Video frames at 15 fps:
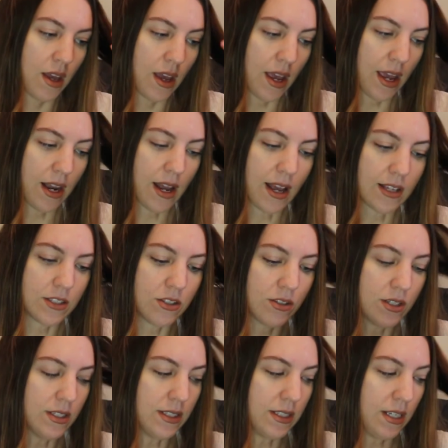And as you
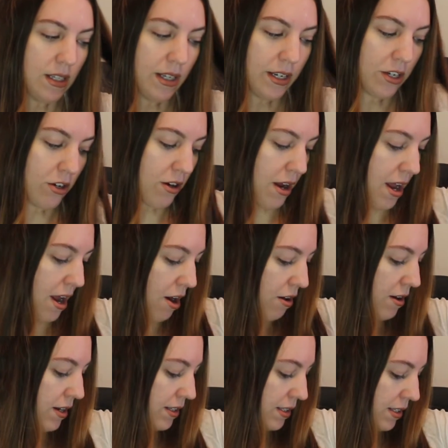can see, like your hair
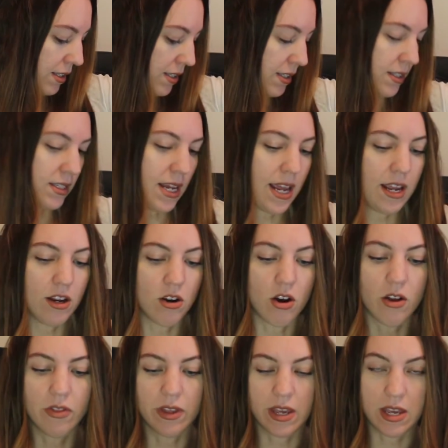isn't staying
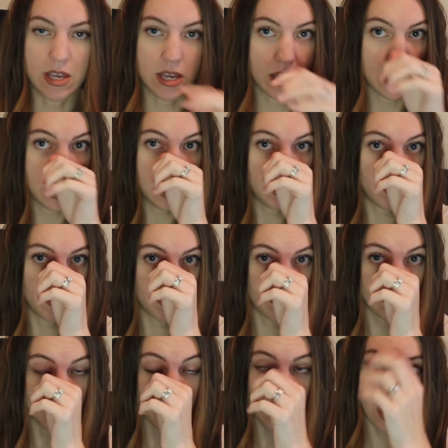on the heat
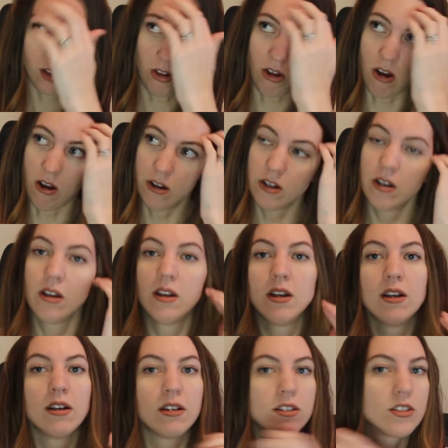for that long,
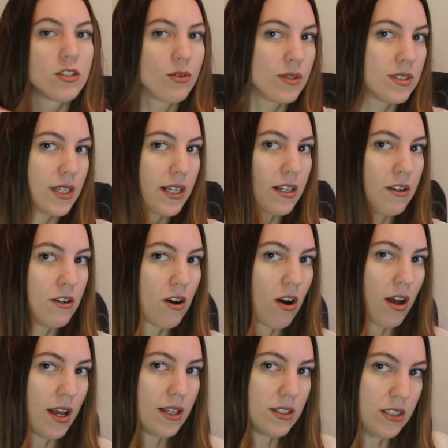so it's like
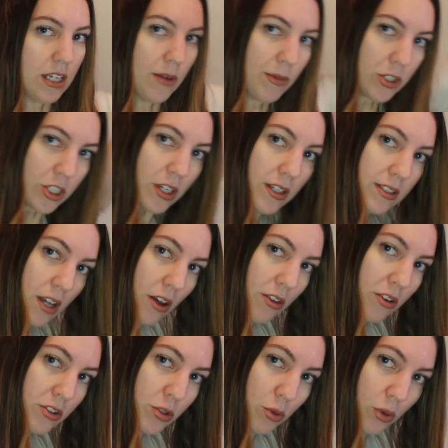not as damaging as
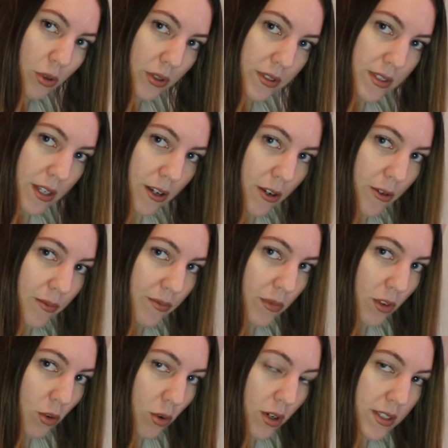other tools.
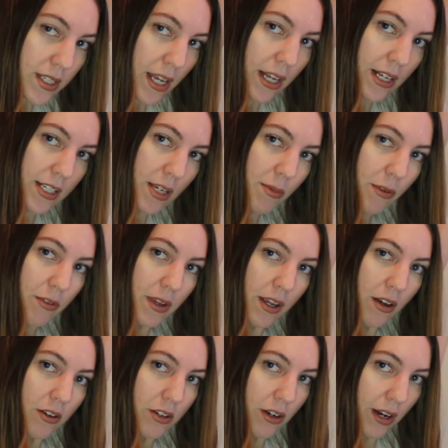Of course, any type of
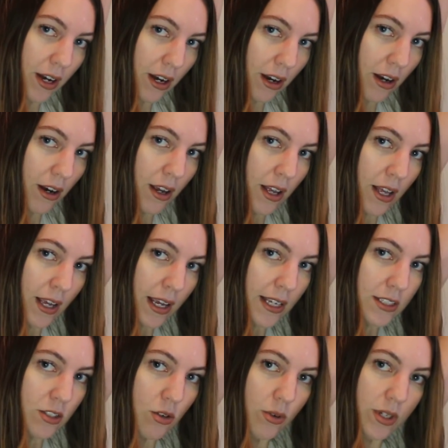heat on your hair
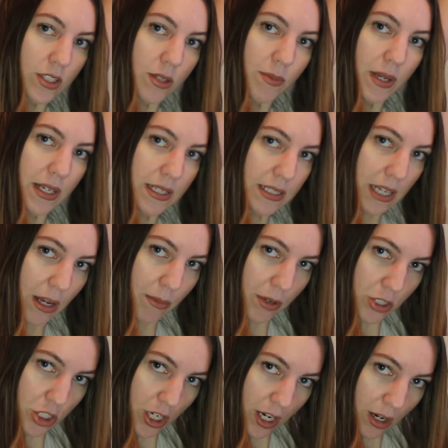is going to be
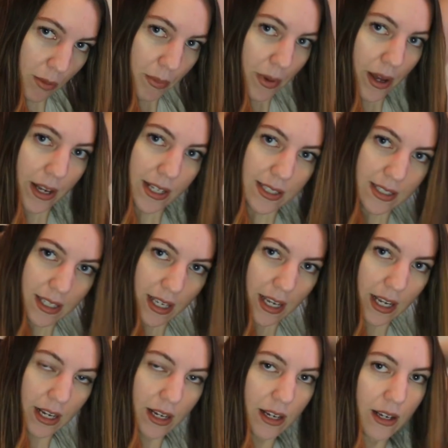damaging, but it's
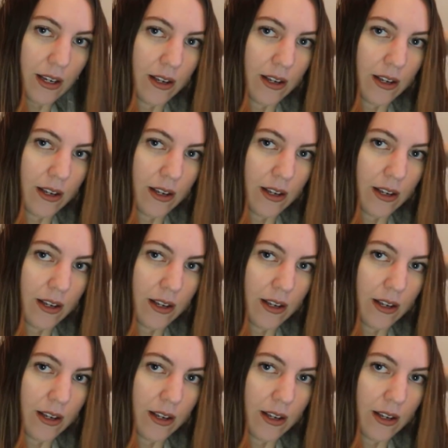like,